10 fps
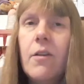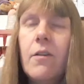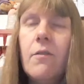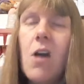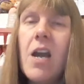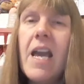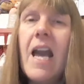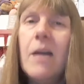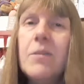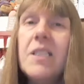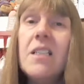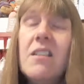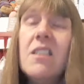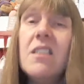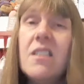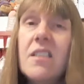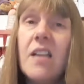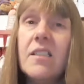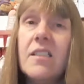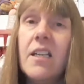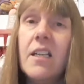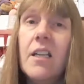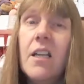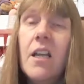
right? Absolutely disgusting.